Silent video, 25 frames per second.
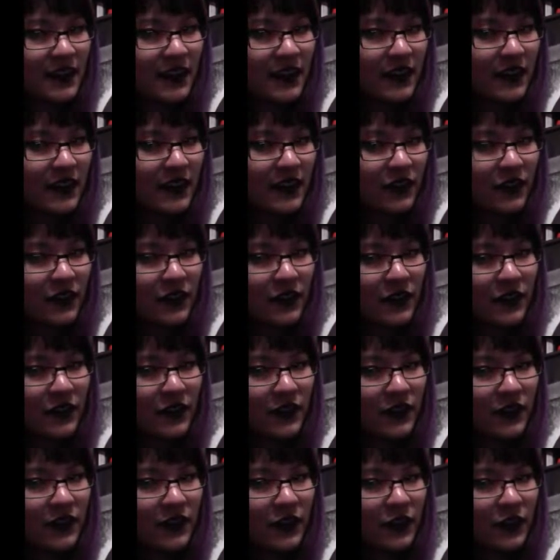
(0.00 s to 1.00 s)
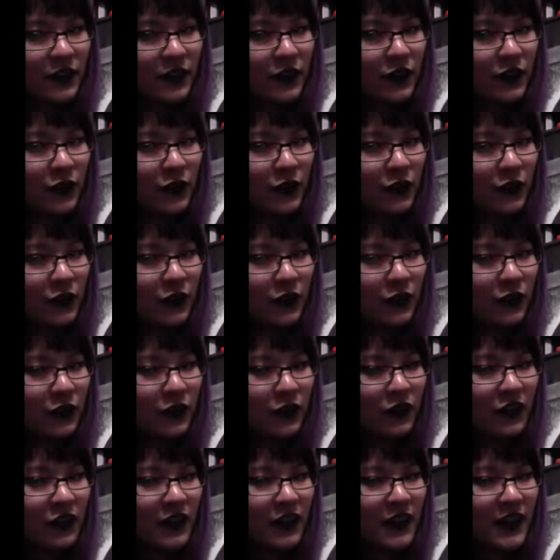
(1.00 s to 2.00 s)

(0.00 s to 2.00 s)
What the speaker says: Because you're